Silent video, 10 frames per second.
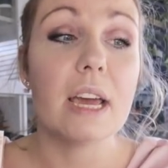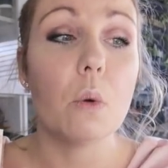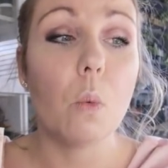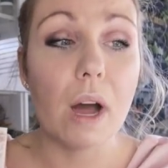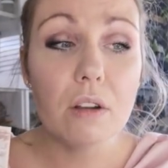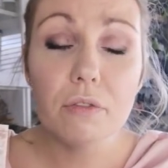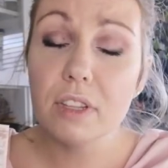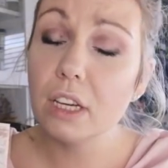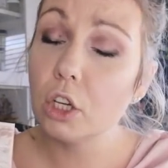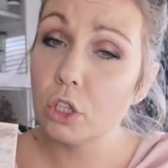One of
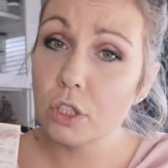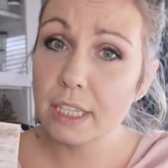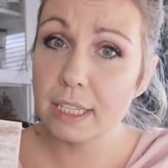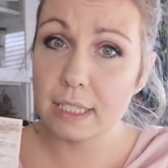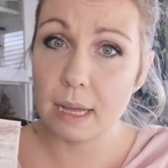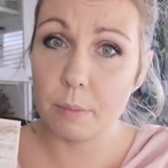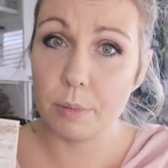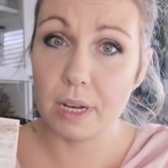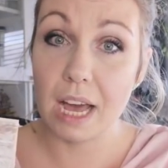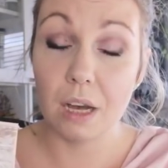the good
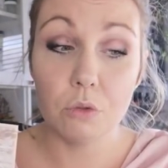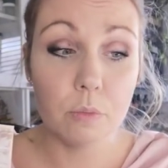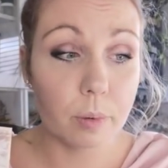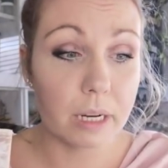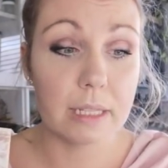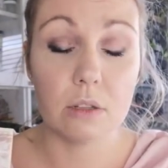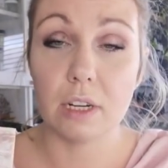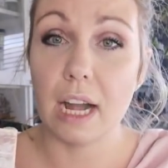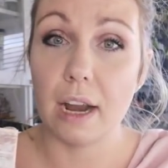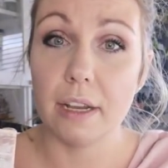example how to price your
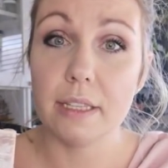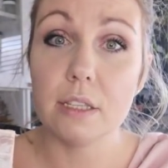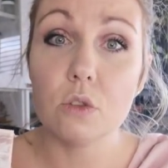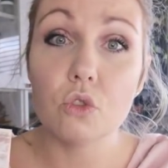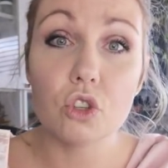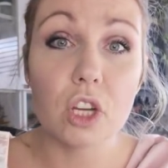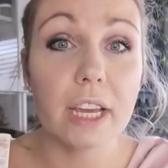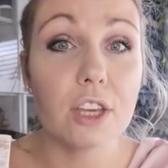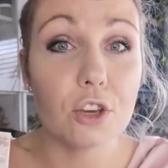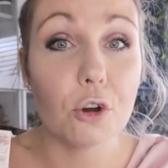cards is to
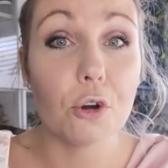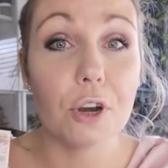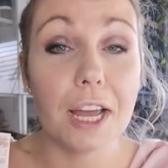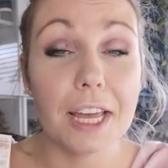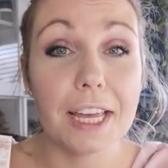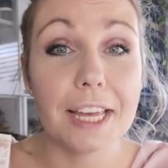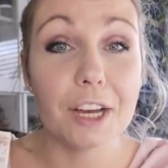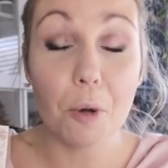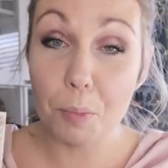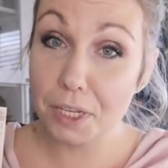check your
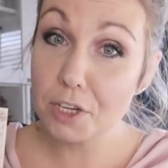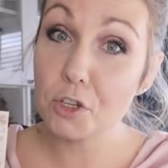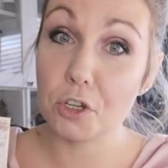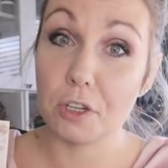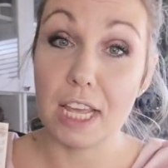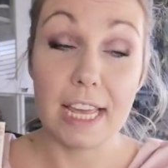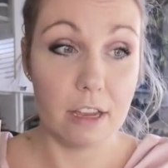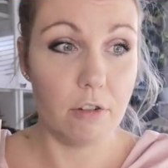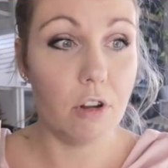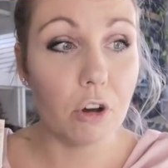competition,
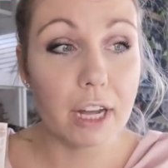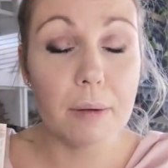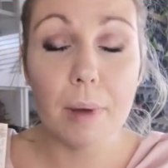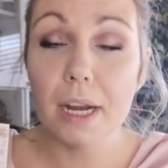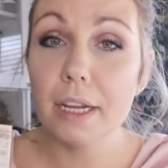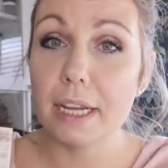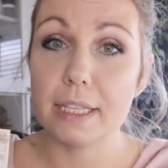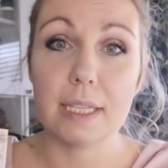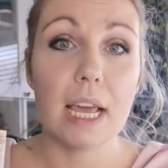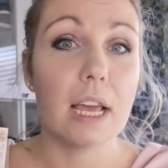local
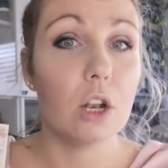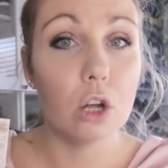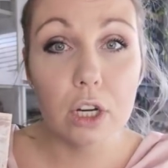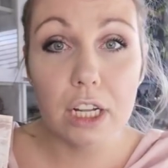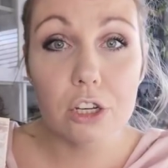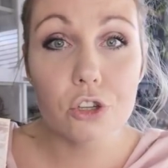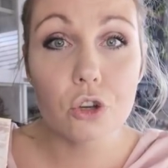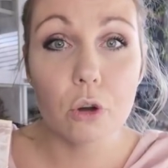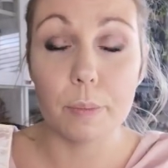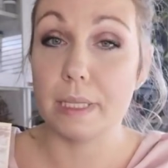markets, local
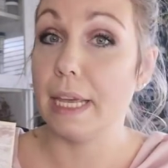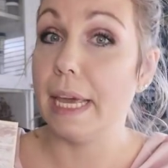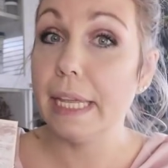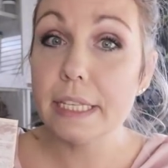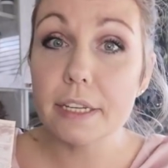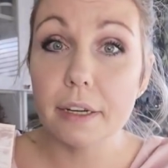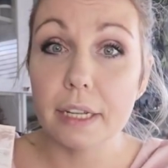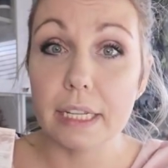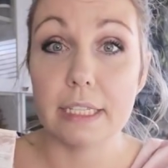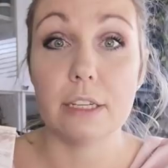shops,
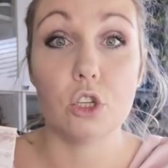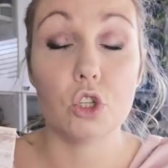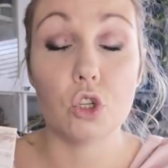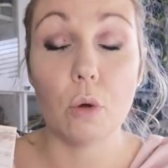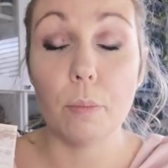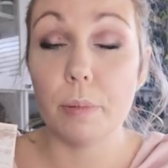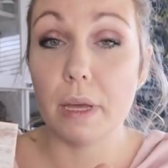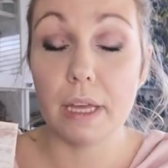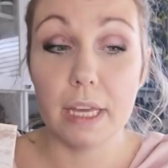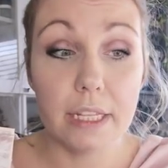internet
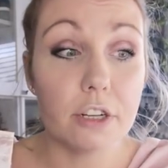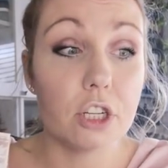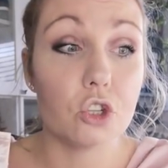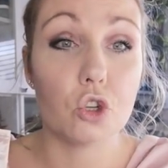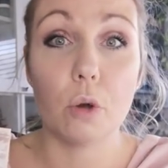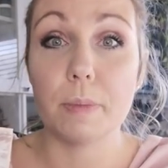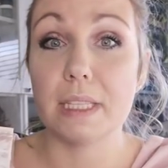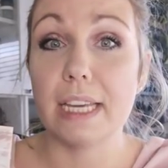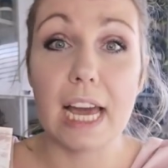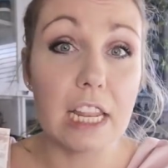shops,
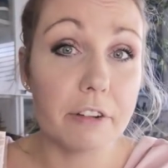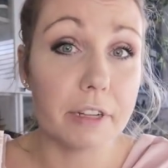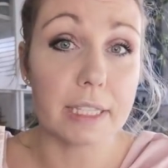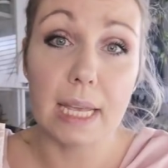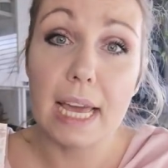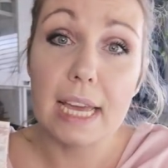galleries.